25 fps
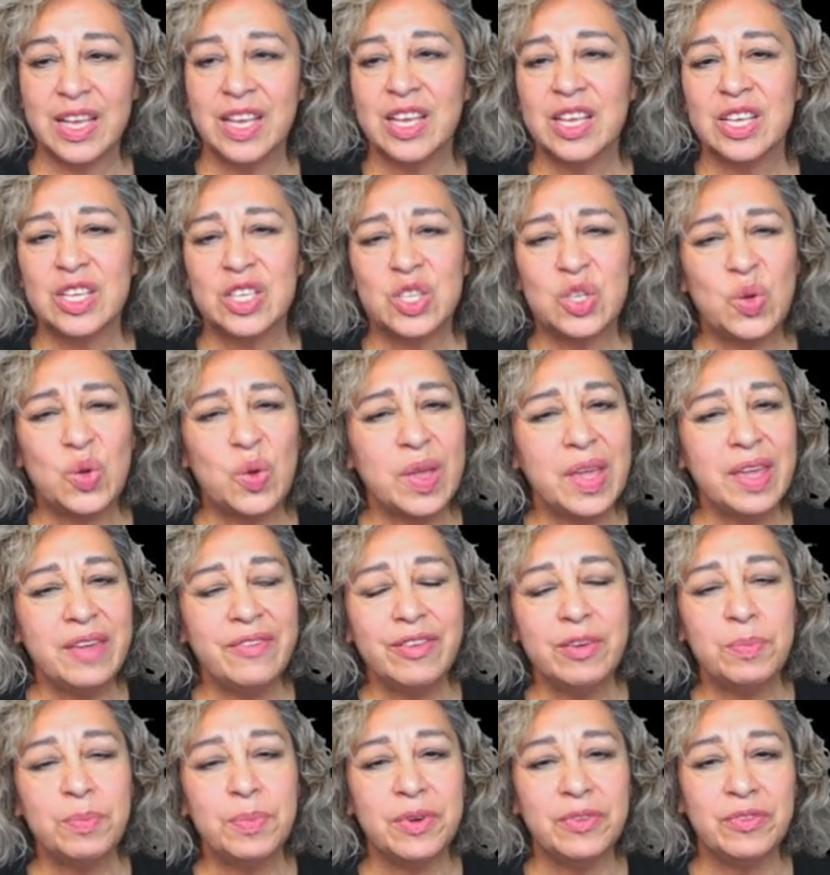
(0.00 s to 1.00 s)
So
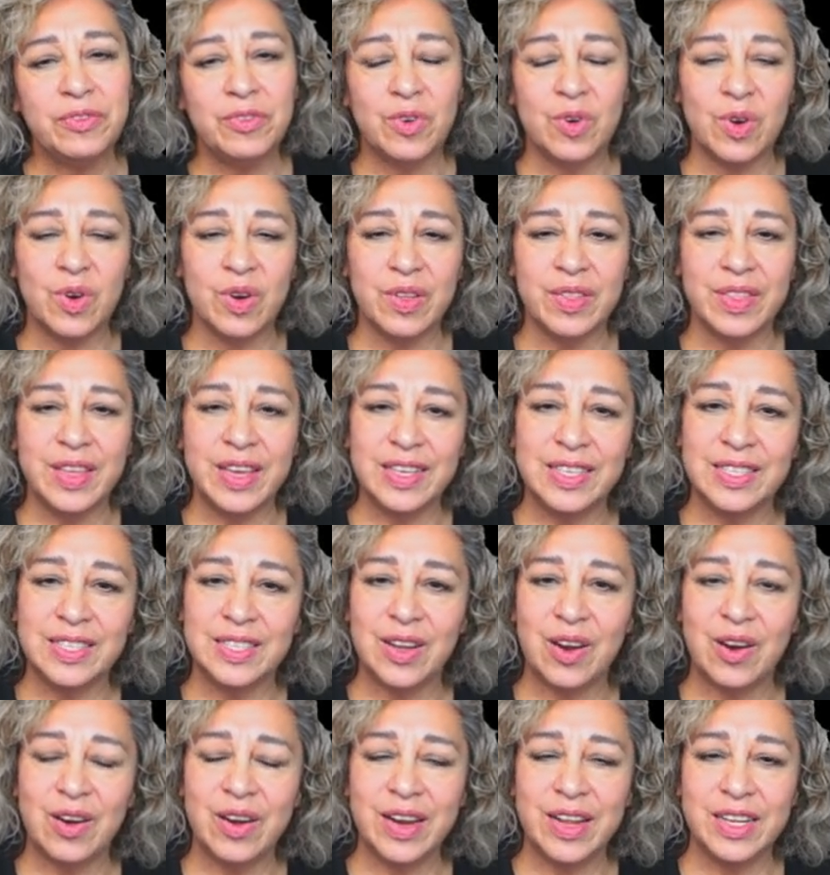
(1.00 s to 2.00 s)
even before they
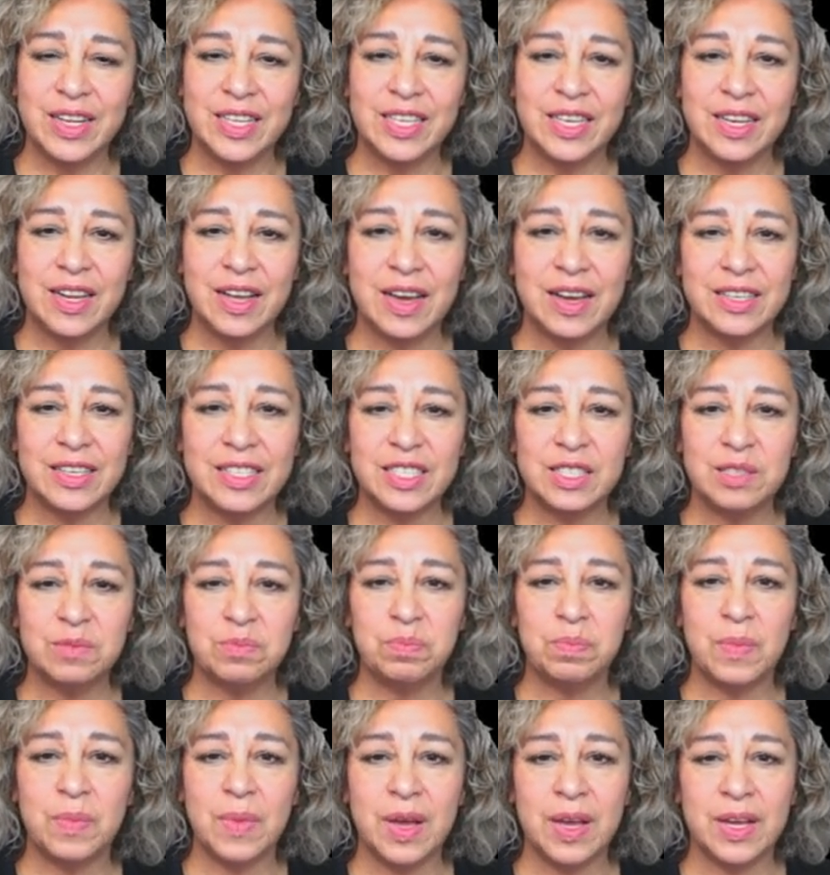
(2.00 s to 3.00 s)
started
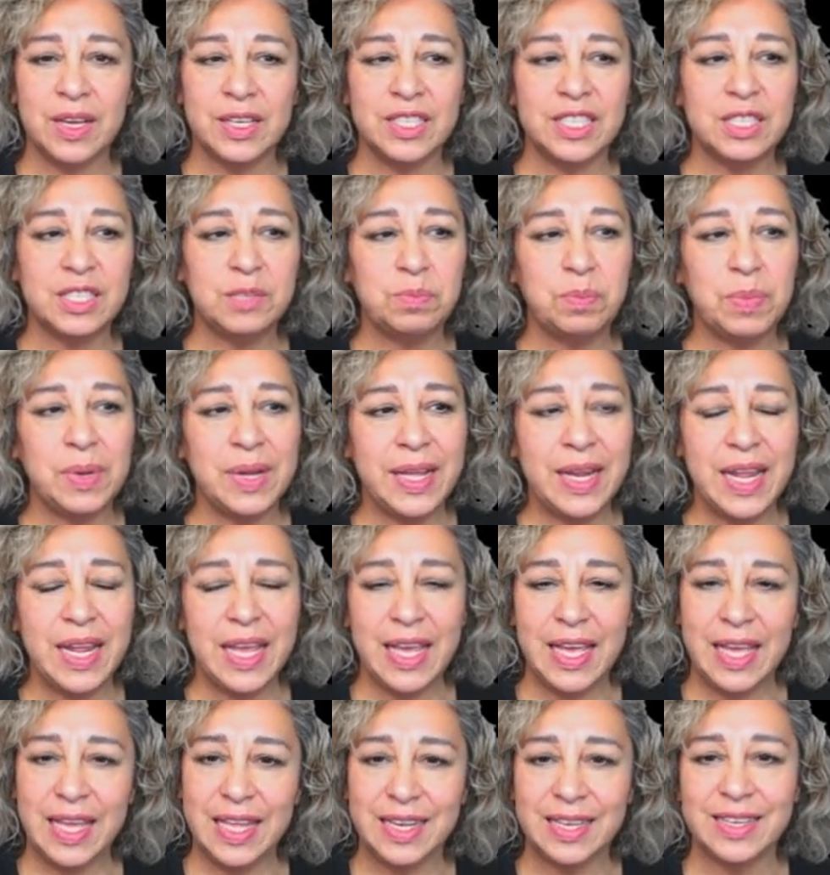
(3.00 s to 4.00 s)
splitting
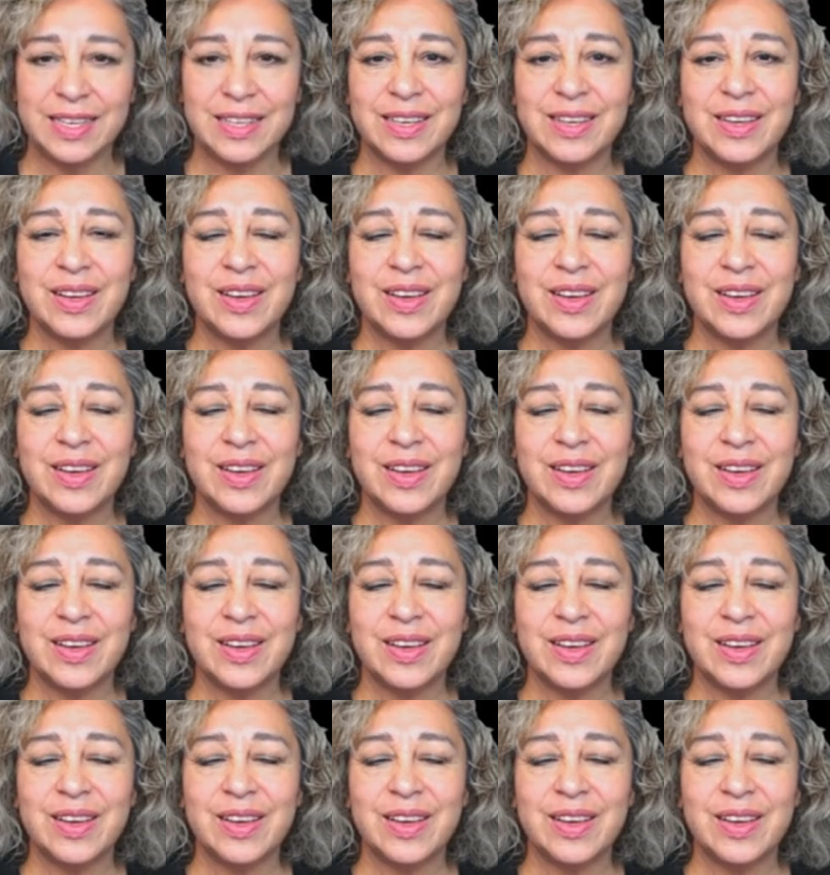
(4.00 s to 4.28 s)
it,